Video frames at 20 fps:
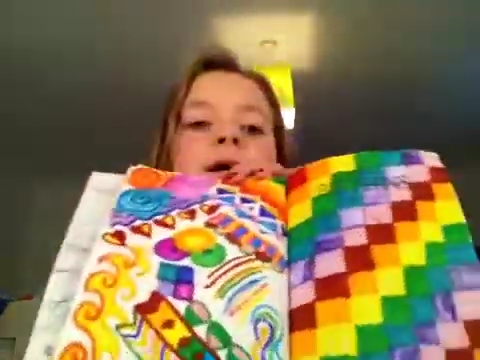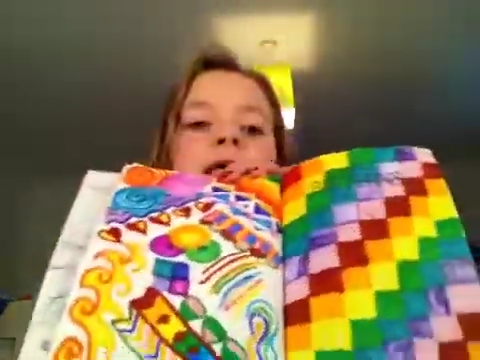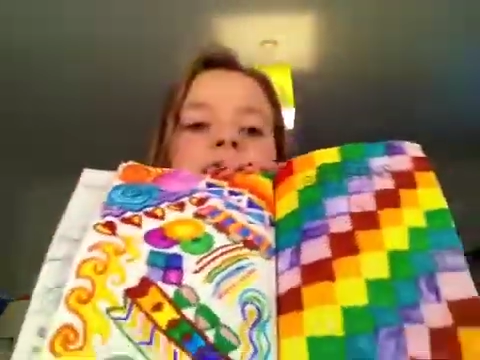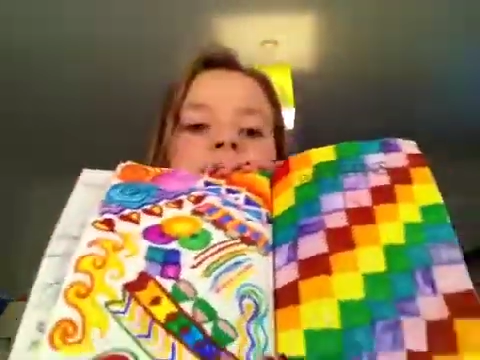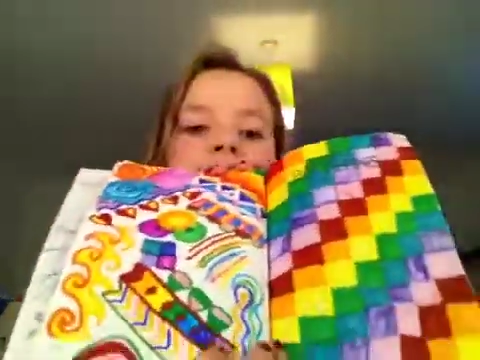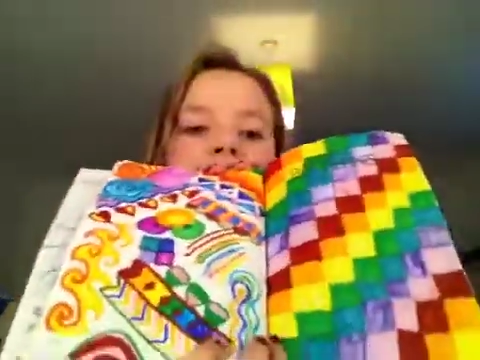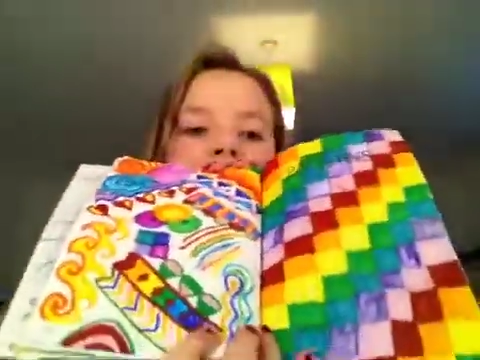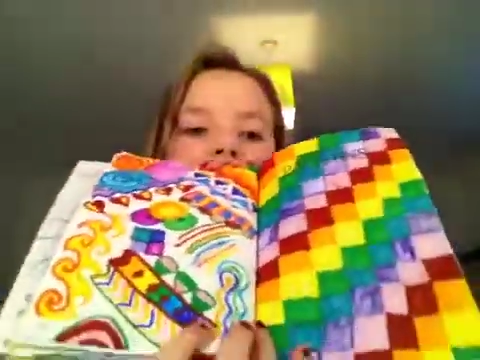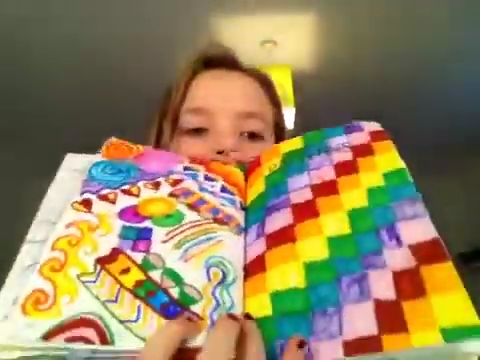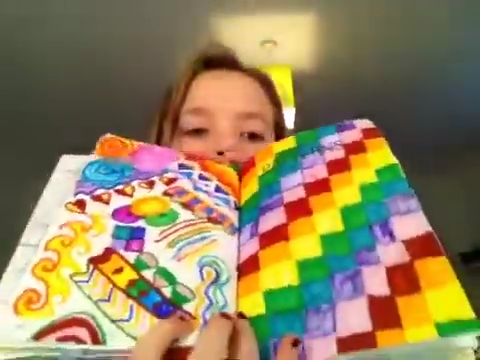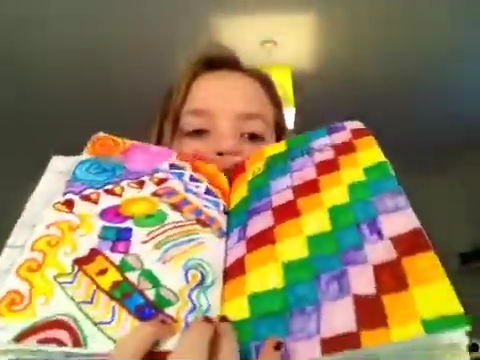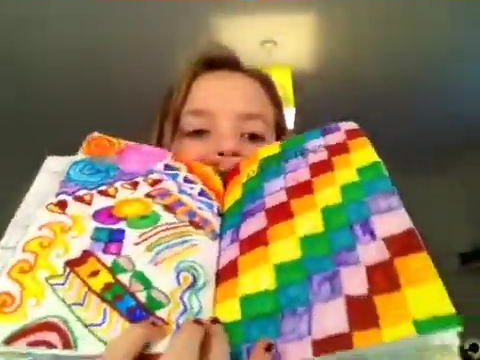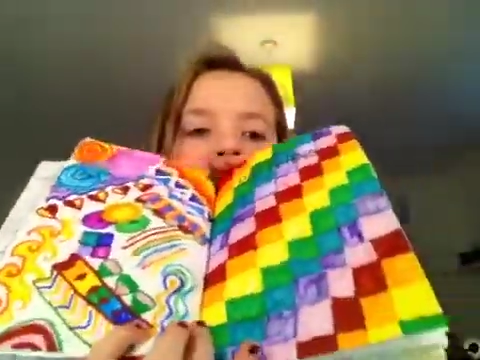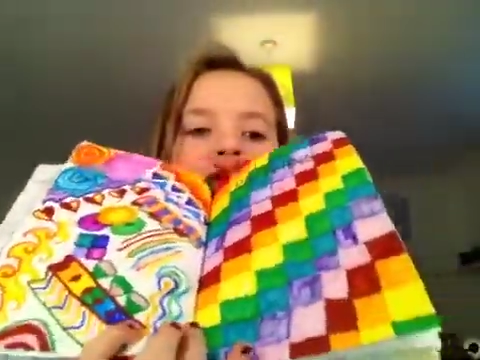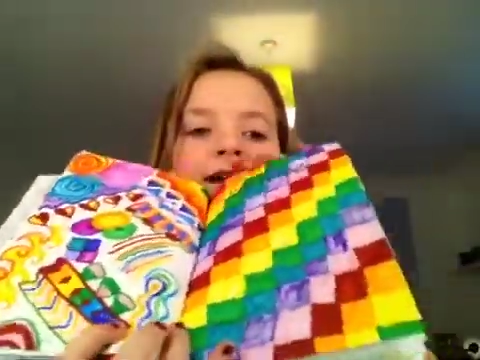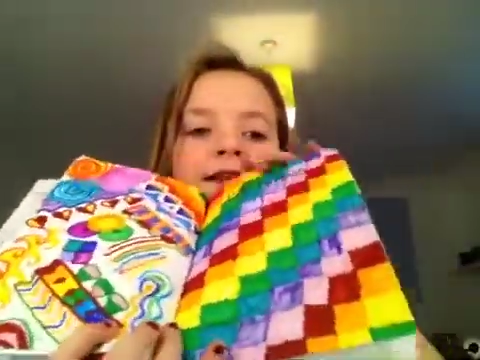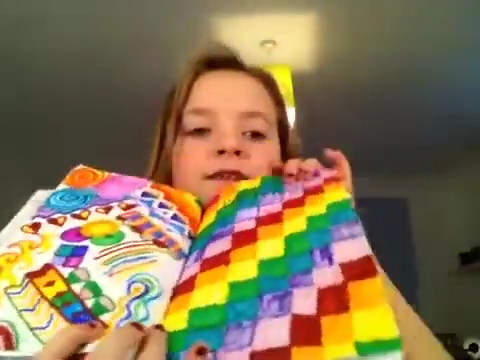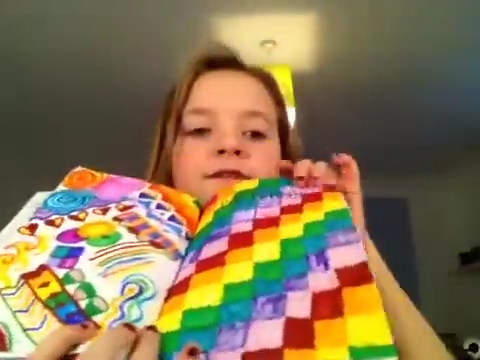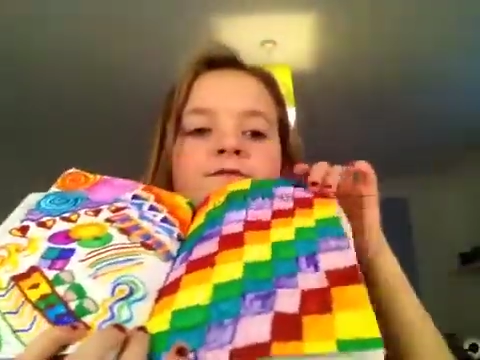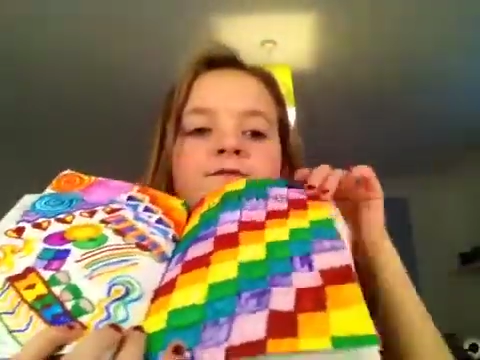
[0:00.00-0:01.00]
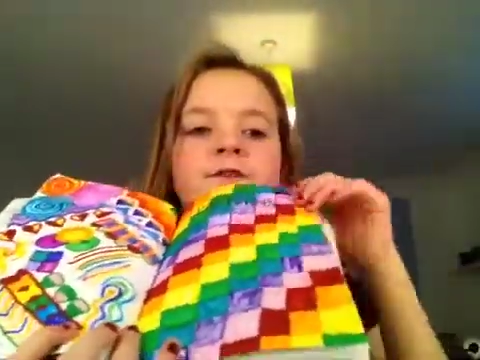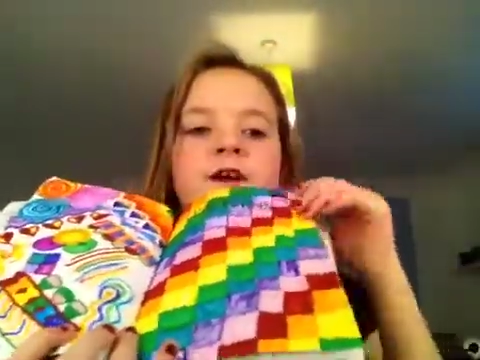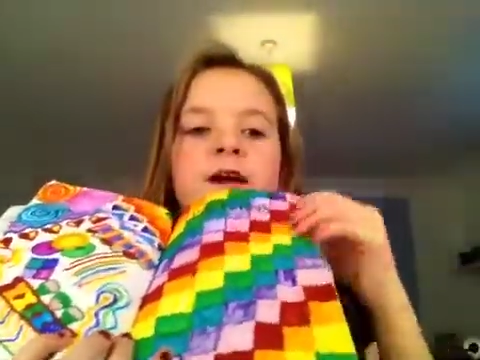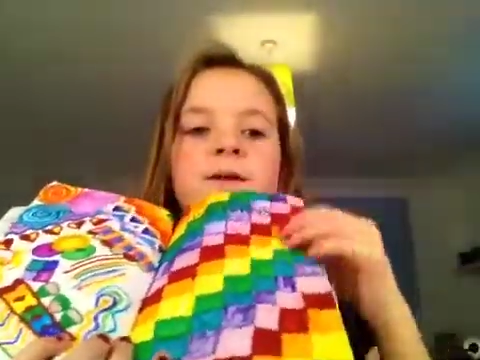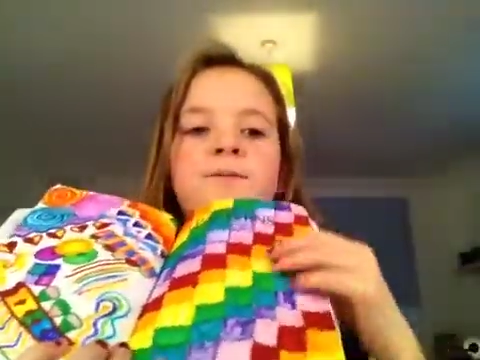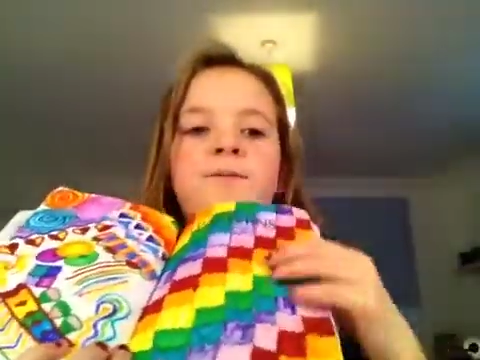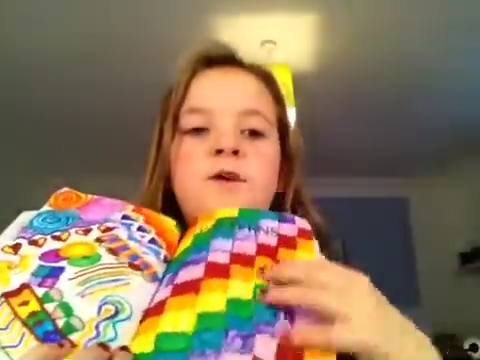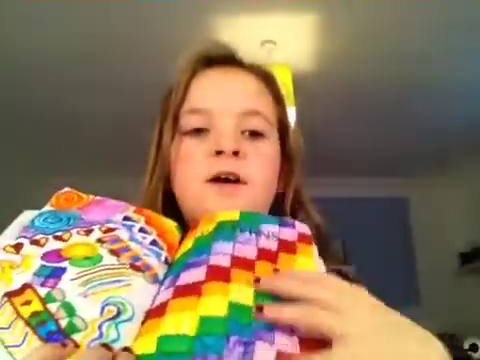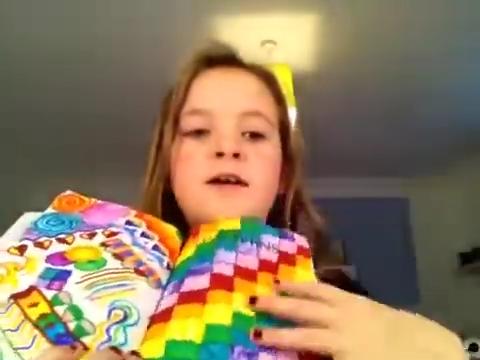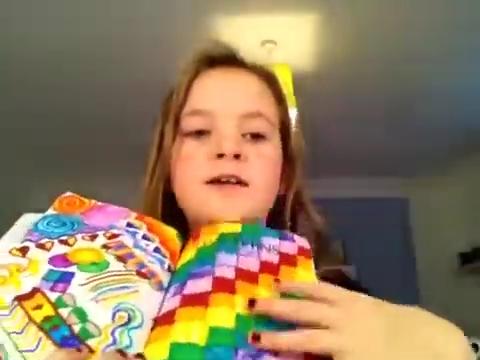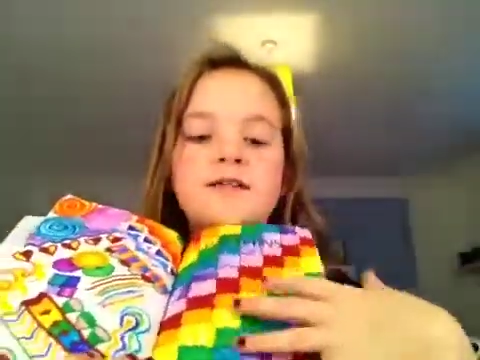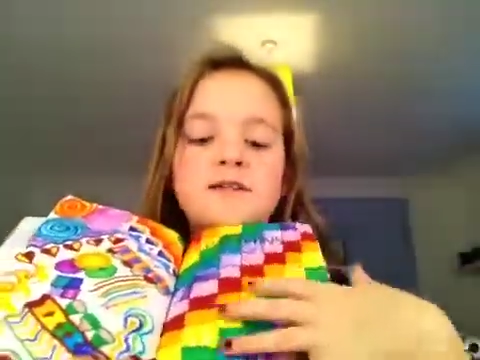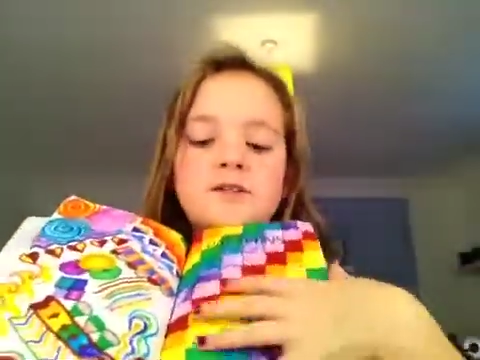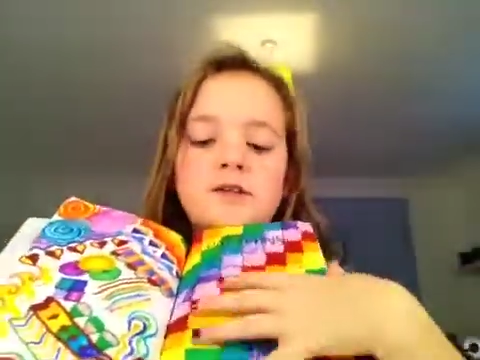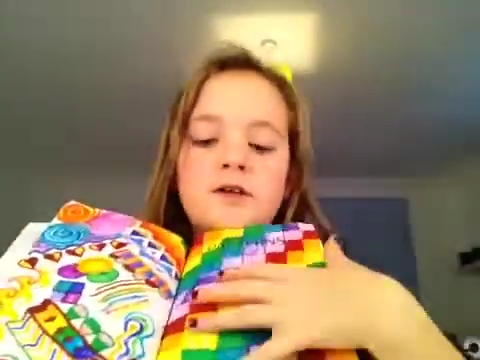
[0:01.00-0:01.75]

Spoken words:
patterns and it's very bright.